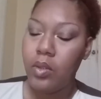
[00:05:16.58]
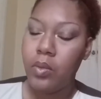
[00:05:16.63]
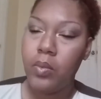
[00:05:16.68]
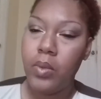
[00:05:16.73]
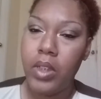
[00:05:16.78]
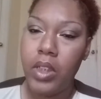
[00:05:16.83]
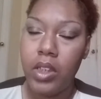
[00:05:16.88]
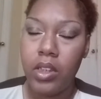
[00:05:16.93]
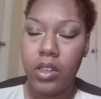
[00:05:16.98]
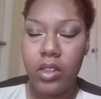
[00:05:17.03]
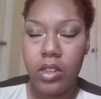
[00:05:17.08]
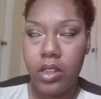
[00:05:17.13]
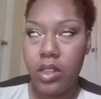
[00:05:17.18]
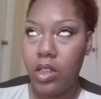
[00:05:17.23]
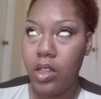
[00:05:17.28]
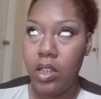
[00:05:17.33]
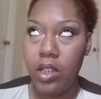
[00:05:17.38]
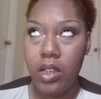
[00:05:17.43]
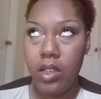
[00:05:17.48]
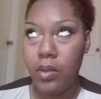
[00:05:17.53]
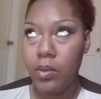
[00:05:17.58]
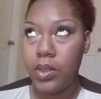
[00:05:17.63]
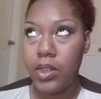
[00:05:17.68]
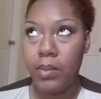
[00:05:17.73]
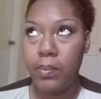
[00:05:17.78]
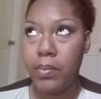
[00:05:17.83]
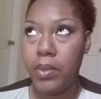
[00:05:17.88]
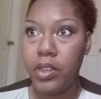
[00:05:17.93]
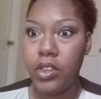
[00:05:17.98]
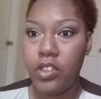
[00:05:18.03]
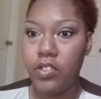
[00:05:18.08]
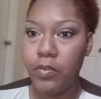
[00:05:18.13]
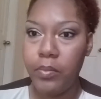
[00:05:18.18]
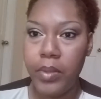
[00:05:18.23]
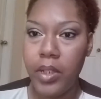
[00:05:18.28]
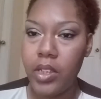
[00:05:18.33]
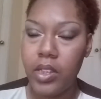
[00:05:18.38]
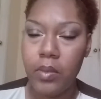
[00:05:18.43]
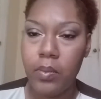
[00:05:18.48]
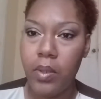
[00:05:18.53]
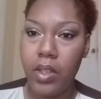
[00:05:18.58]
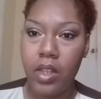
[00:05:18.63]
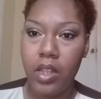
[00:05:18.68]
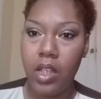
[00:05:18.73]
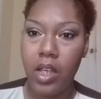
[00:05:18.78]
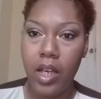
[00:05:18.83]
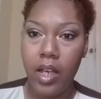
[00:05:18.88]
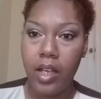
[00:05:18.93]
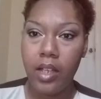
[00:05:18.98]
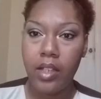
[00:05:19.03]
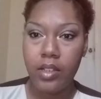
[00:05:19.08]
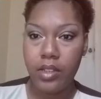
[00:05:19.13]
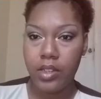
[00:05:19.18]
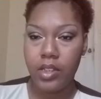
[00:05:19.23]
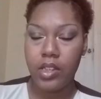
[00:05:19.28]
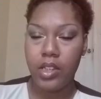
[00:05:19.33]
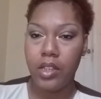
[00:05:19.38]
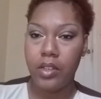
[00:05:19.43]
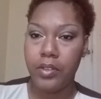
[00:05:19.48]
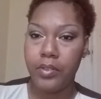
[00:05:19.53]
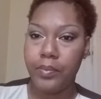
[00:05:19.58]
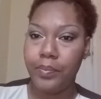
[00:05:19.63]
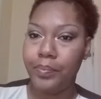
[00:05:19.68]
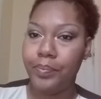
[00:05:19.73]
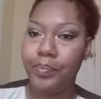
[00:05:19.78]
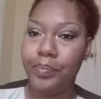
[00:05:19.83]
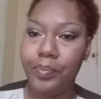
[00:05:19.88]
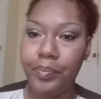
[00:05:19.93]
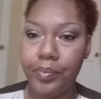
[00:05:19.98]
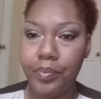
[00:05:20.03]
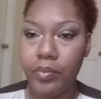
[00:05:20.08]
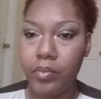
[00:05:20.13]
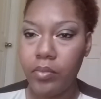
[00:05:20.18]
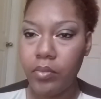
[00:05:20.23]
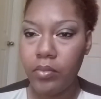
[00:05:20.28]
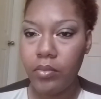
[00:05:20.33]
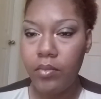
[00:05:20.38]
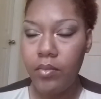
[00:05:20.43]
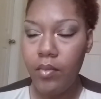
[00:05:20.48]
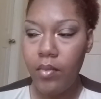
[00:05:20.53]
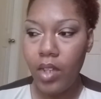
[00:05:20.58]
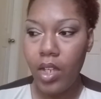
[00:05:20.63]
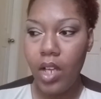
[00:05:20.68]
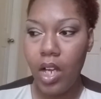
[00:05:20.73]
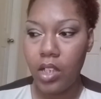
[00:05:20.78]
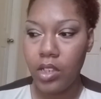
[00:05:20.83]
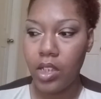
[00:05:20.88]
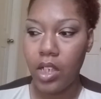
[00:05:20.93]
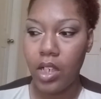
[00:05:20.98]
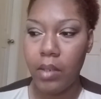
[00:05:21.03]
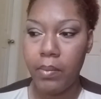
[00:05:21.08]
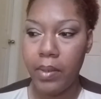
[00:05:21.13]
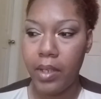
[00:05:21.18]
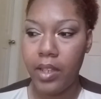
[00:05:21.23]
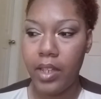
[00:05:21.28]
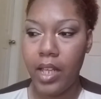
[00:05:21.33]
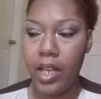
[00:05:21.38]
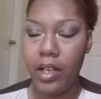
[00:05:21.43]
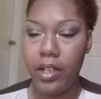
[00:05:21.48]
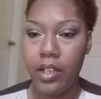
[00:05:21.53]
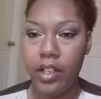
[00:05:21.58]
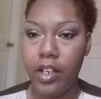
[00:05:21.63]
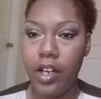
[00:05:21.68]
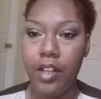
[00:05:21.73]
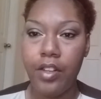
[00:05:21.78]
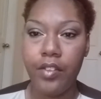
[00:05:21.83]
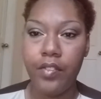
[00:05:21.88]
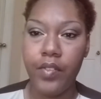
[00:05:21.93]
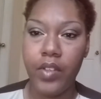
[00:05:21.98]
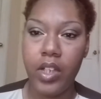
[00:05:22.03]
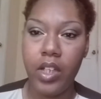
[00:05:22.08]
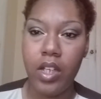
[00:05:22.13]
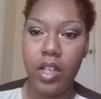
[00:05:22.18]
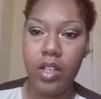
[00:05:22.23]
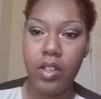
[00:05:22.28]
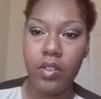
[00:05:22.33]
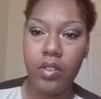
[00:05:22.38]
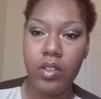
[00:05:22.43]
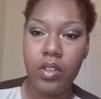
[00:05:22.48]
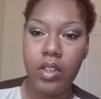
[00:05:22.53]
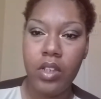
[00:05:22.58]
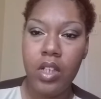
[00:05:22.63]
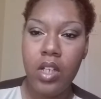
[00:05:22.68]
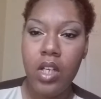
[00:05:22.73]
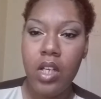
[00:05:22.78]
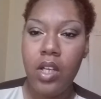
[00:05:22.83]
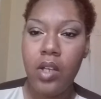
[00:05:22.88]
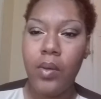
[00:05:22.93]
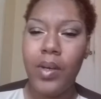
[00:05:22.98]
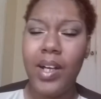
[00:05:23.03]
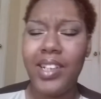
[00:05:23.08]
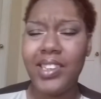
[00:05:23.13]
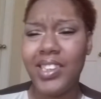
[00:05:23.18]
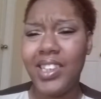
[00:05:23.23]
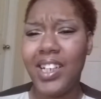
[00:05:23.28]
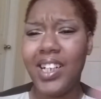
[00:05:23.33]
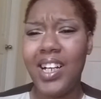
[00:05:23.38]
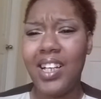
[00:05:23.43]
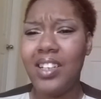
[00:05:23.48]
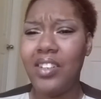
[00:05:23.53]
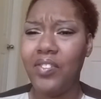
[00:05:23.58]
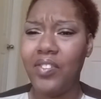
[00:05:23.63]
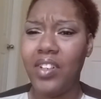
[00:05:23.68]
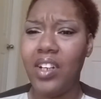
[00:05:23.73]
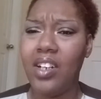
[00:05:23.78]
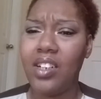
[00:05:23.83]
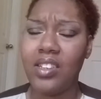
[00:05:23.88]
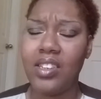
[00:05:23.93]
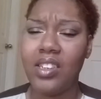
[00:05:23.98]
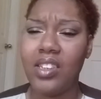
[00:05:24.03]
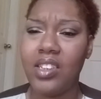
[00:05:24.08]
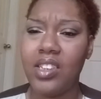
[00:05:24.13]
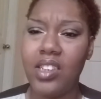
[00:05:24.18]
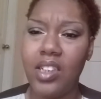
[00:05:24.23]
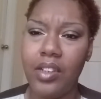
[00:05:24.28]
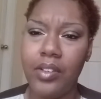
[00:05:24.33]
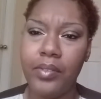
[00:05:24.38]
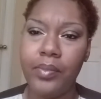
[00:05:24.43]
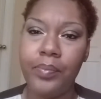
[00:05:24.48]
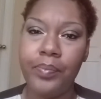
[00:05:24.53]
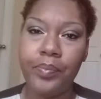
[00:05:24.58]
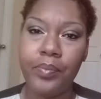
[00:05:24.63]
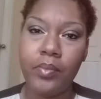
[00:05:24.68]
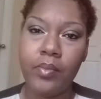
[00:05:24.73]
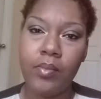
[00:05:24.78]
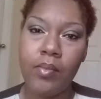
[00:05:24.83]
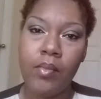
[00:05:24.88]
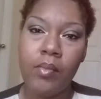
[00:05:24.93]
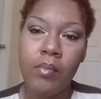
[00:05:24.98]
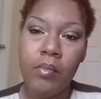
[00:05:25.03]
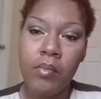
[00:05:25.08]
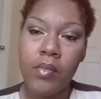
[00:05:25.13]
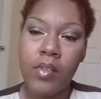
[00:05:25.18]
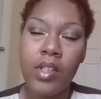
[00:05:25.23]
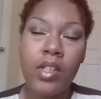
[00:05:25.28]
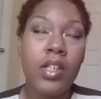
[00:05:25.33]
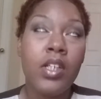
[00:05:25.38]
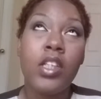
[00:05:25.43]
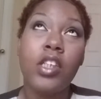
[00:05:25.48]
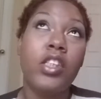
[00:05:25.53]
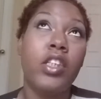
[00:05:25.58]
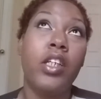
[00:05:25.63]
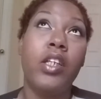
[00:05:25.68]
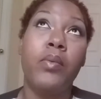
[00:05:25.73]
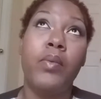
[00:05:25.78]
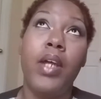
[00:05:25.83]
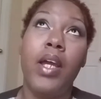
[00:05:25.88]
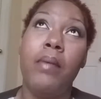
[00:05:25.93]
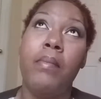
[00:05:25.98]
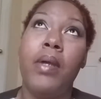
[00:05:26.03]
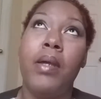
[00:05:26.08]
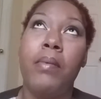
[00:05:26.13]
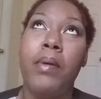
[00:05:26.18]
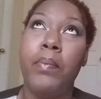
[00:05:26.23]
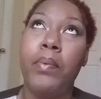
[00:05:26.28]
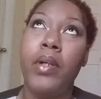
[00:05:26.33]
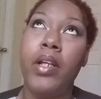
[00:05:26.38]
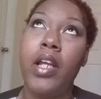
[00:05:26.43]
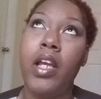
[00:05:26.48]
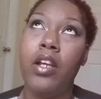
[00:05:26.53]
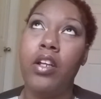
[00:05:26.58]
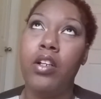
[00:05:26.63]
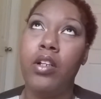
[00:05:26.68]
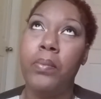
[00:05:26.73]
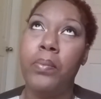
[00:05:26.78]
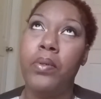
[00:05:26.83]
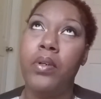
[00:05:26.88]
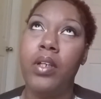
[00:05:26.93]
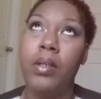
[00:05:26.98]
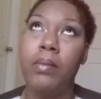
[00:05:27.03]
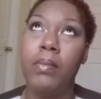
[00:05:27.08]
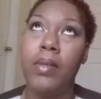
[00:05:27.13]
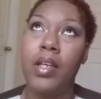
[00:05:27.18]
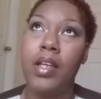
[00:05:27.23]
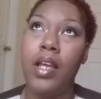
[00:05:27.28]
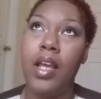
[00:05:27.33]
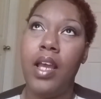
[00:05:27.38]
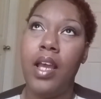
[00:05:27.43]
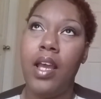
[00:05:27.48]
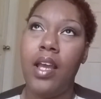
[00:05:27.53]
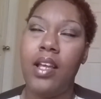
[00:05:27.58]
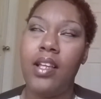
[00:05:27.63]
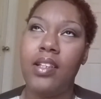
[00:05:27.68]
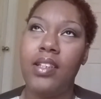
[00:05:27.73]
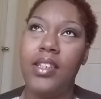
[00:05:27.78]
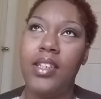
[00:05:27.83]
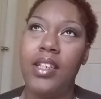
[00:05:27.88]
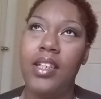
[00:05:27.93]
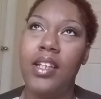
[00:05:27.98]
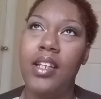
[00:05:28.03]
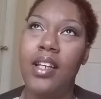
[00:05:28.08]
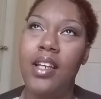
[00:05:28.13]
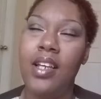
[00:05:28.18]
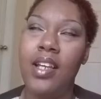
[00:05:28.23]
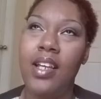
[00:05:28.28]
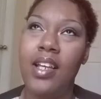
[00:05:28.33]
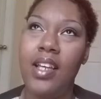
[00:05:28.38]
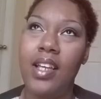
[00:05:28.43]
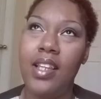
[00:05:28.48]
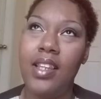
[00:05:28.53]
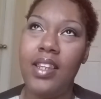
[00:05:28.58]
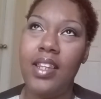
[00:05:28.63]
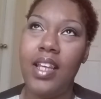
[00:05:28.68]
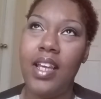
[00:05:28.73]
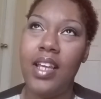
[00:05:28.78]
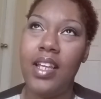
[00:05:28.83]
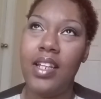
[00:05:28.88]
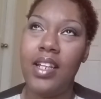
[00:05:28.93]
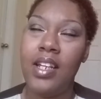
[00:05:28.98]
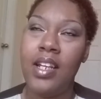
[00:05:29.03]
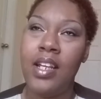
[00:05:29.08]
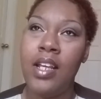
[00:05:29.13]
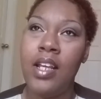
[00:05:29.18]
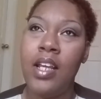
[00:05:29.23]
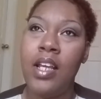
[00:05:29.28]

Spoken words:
which it was a bunch of mess with that. So, I'll talk about that in another video. Well, actually, I kind of vlogged it, so. So, anyway, I made my prenatal appointment, and then